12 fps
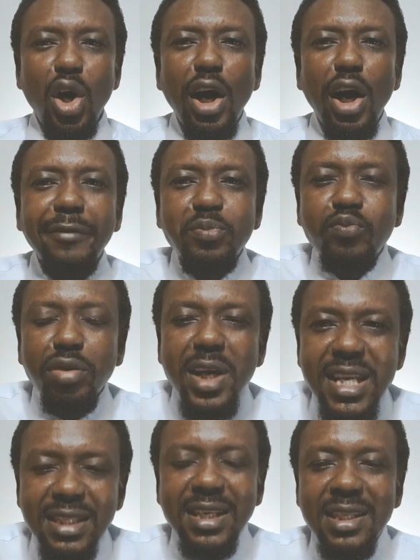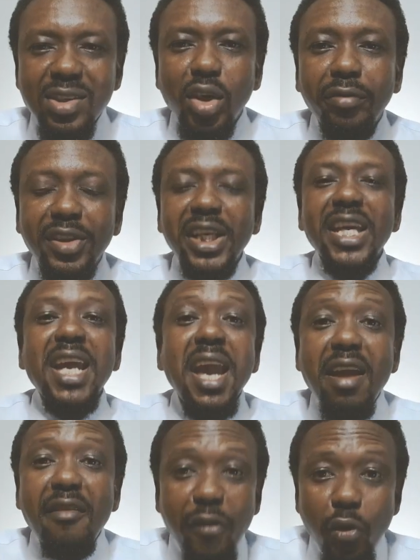of the presence of the
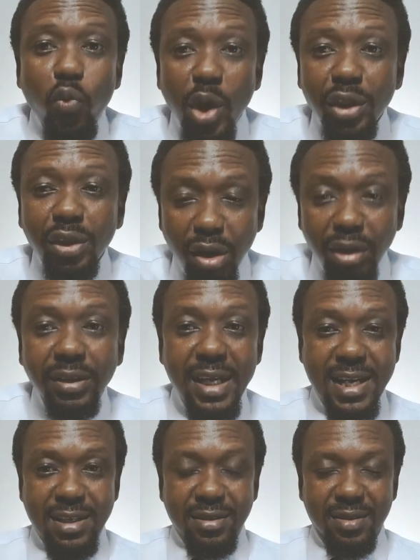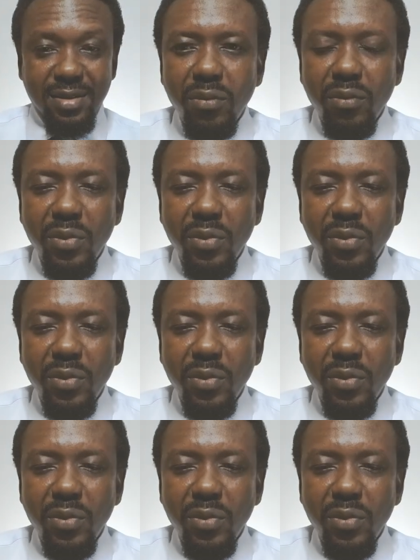evil one on earth.